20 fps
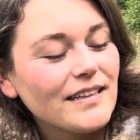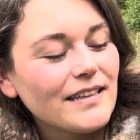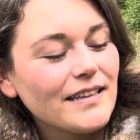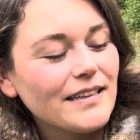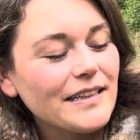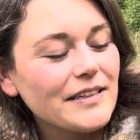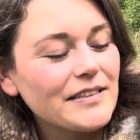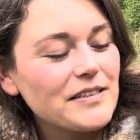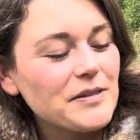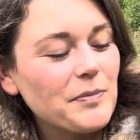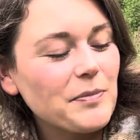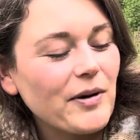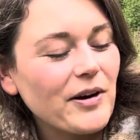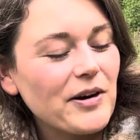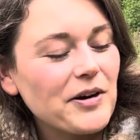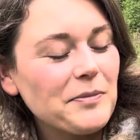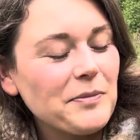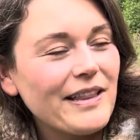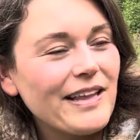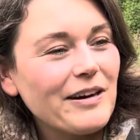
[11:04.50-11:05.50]
there's a part
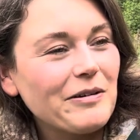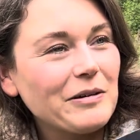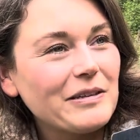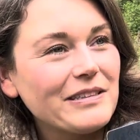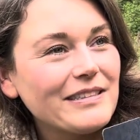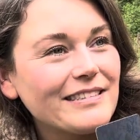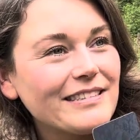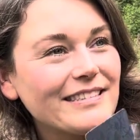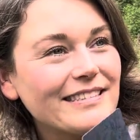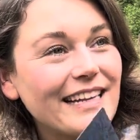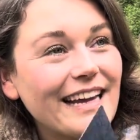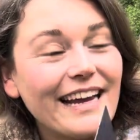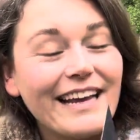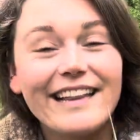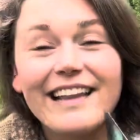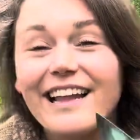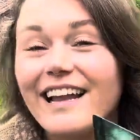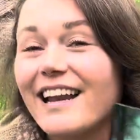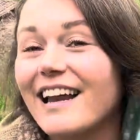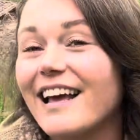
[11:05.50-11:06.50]
of me that wants to say
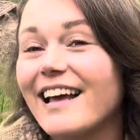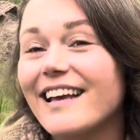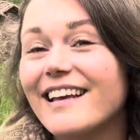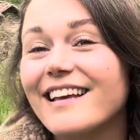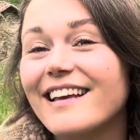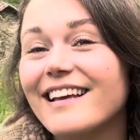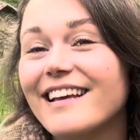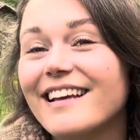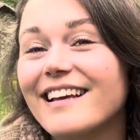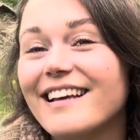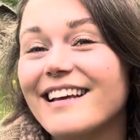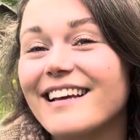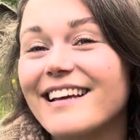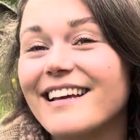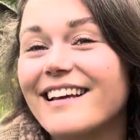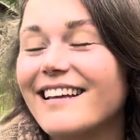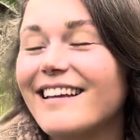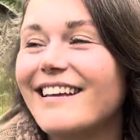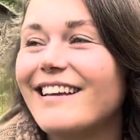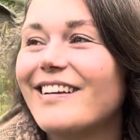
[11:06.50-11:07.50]
that like,
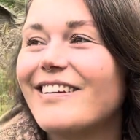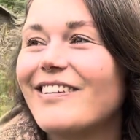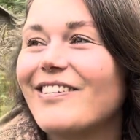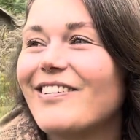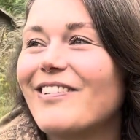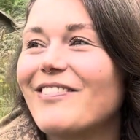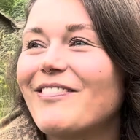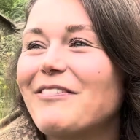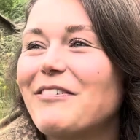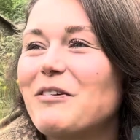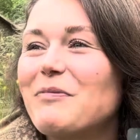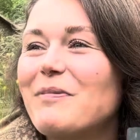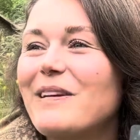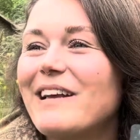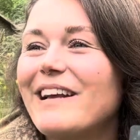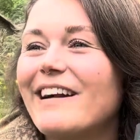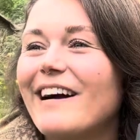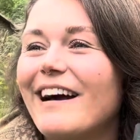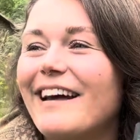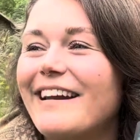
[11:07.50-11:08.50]
you know, we'll be
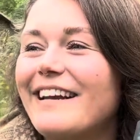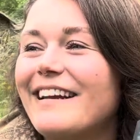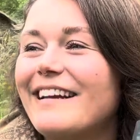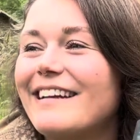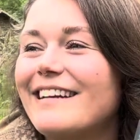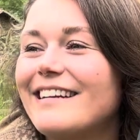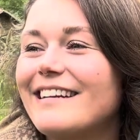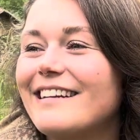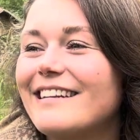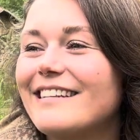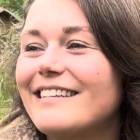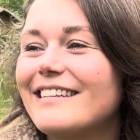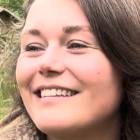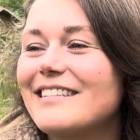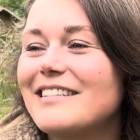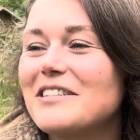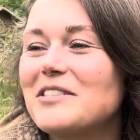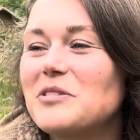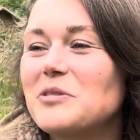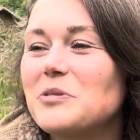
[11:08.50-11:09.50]
guided
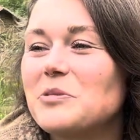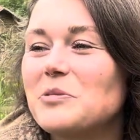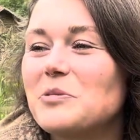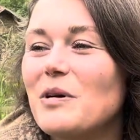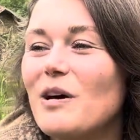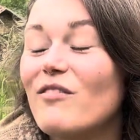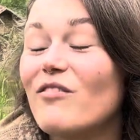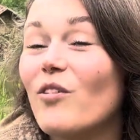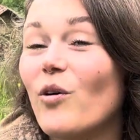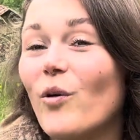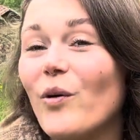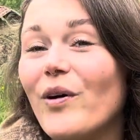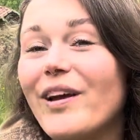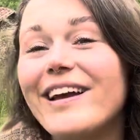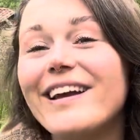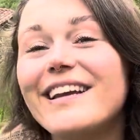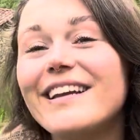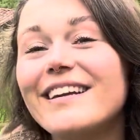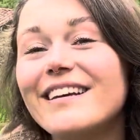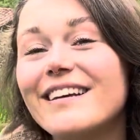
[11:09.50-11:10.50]
to
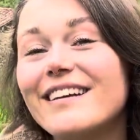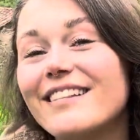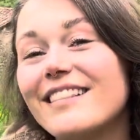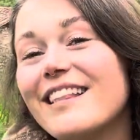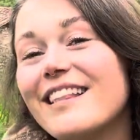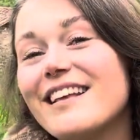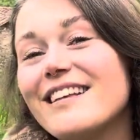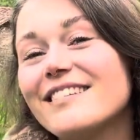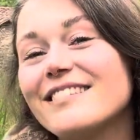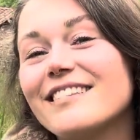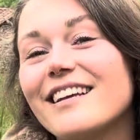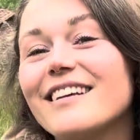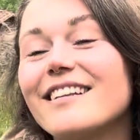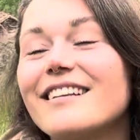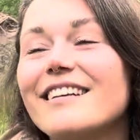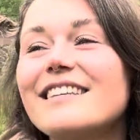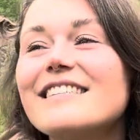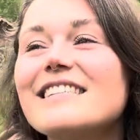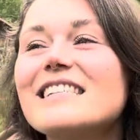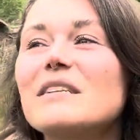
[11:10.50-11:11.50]
avoid things like
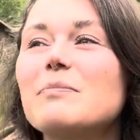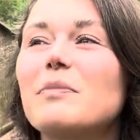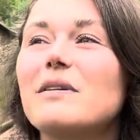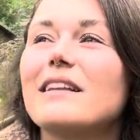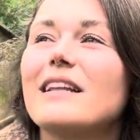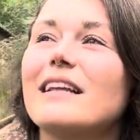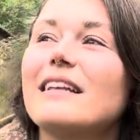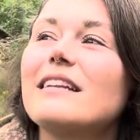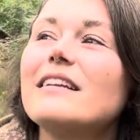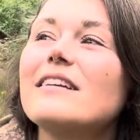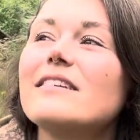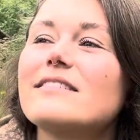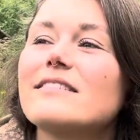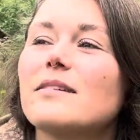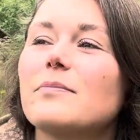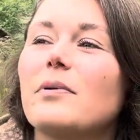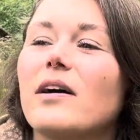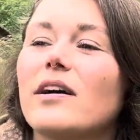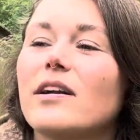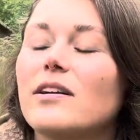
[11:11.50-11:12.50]
this, but then there's a
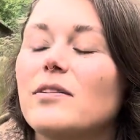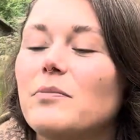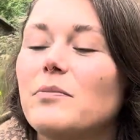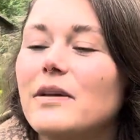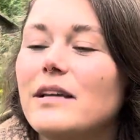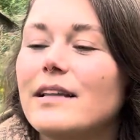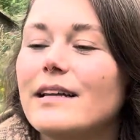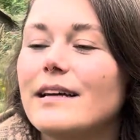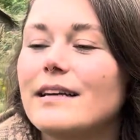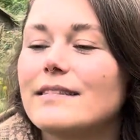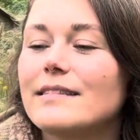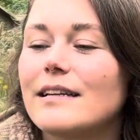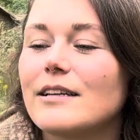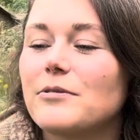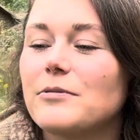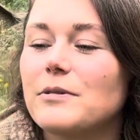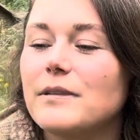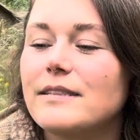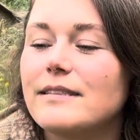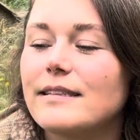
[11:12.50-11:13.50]
part of me that's like
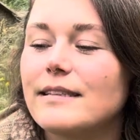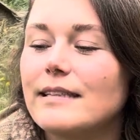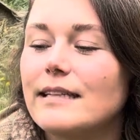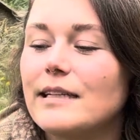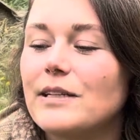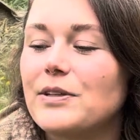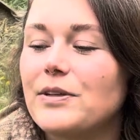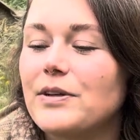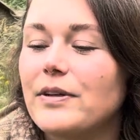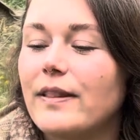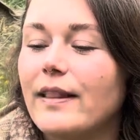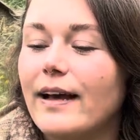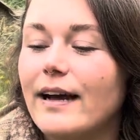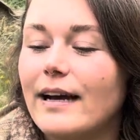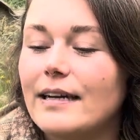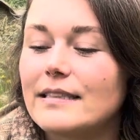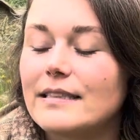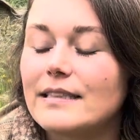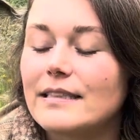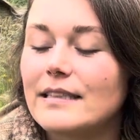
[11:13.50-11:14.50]
recently learned
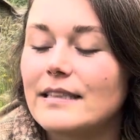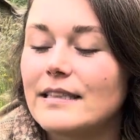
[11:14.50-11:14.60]
that